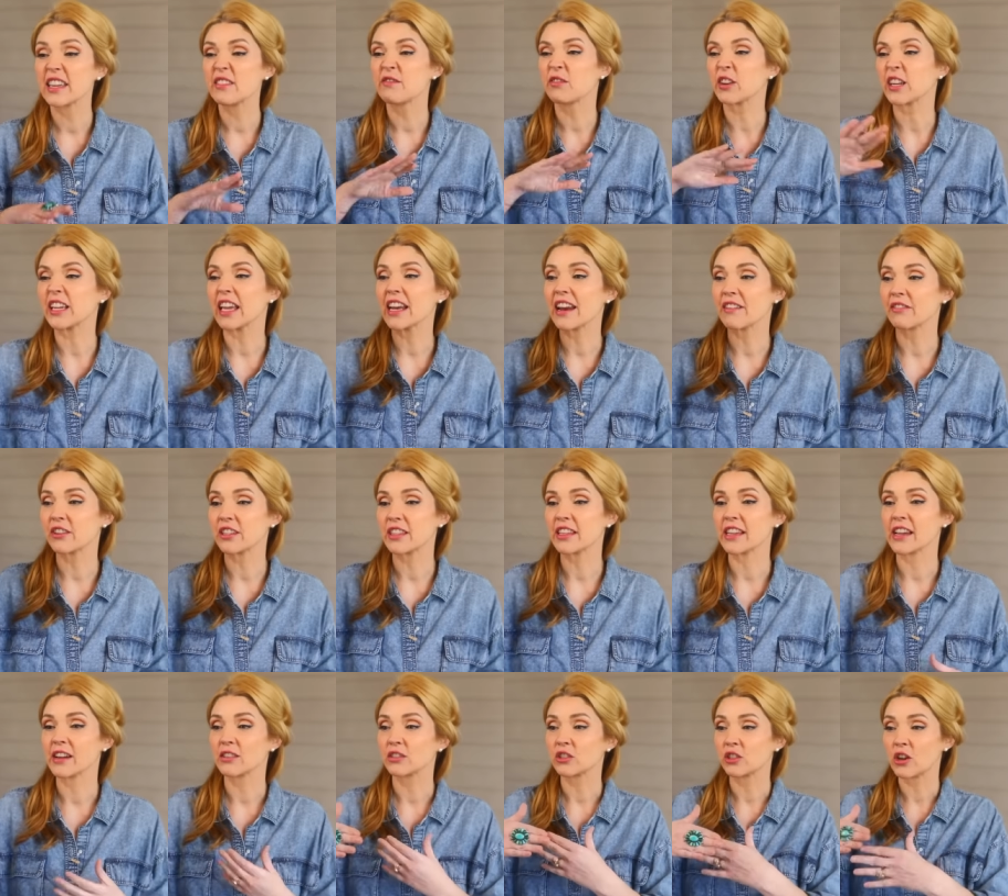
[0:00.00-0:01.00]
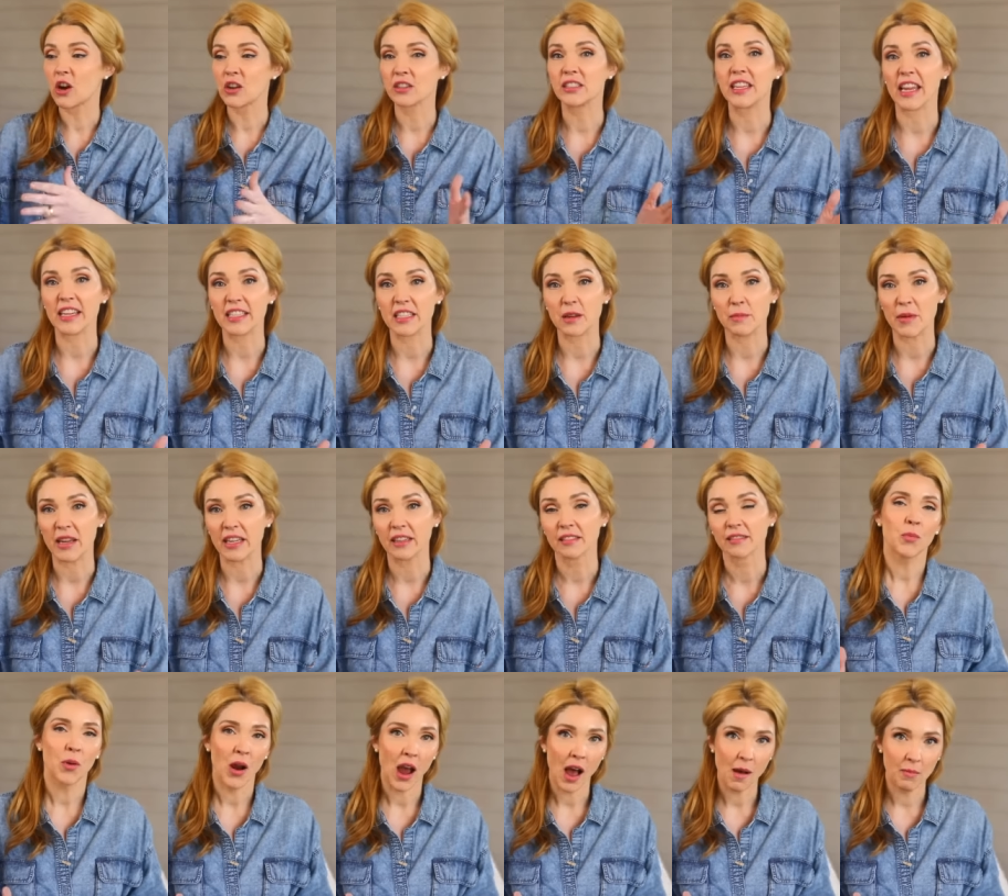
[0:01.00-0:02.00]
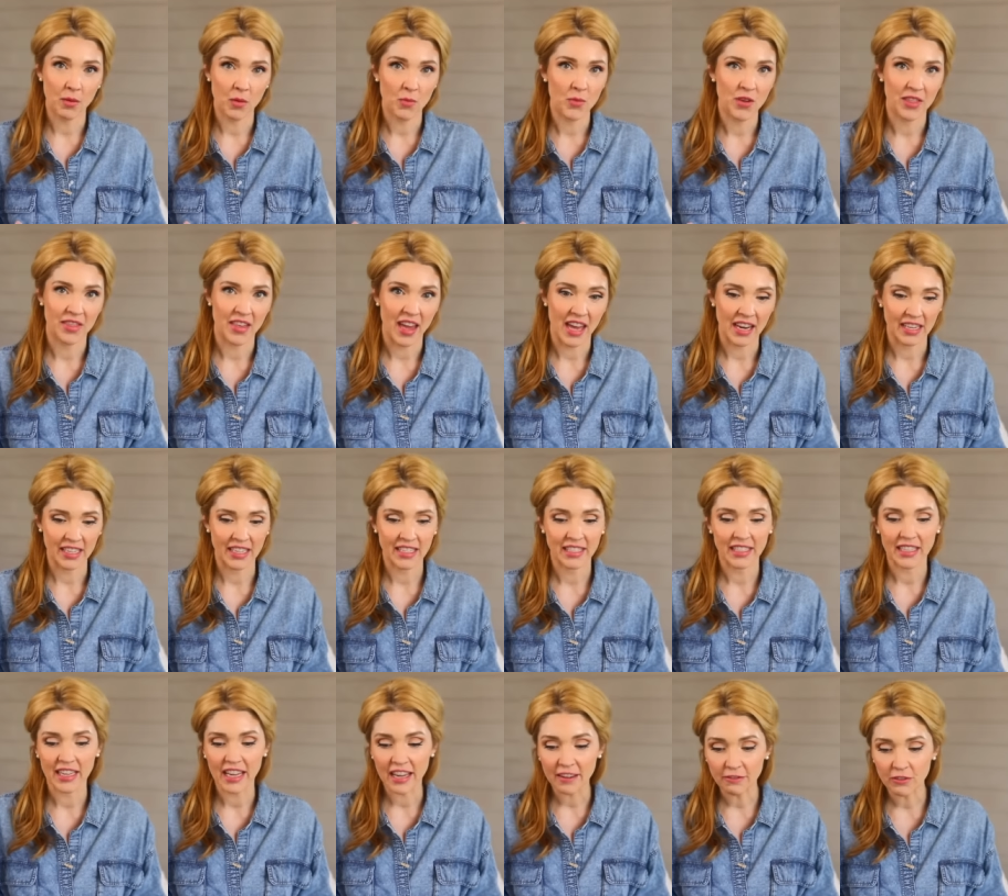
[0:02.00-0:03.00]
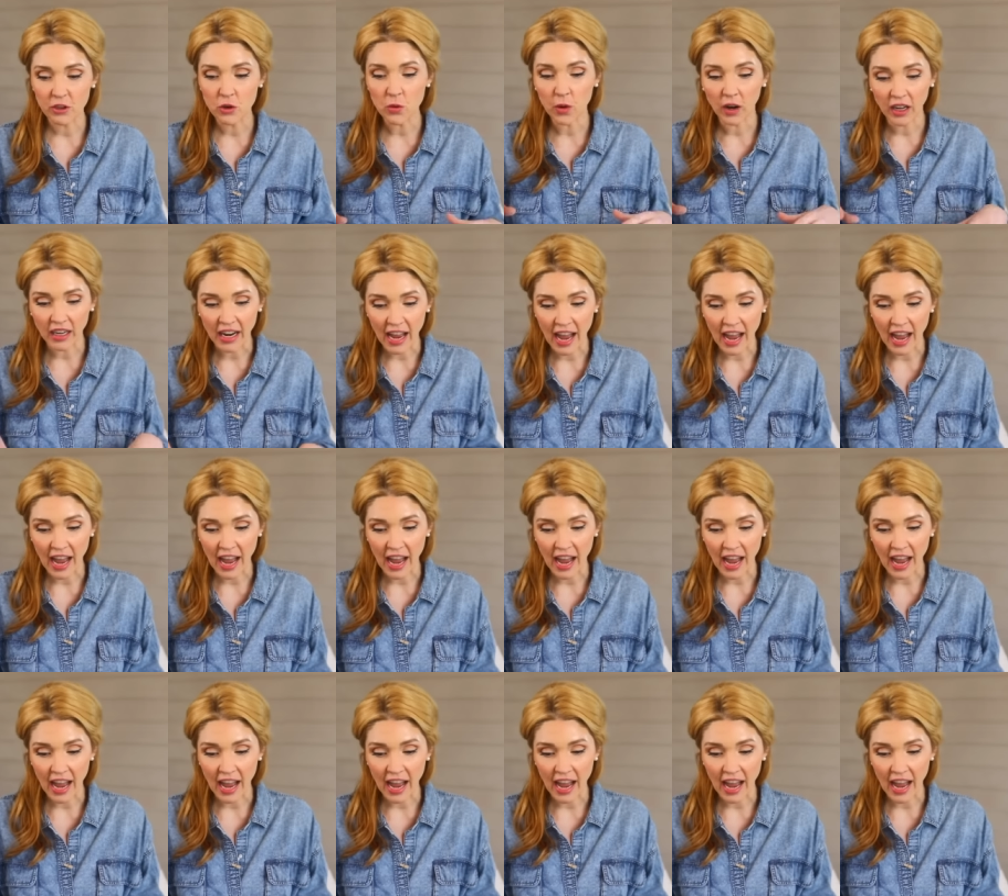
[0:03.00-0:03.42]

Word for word: it. Forget everything else. You're all dead to me problem with that is if you are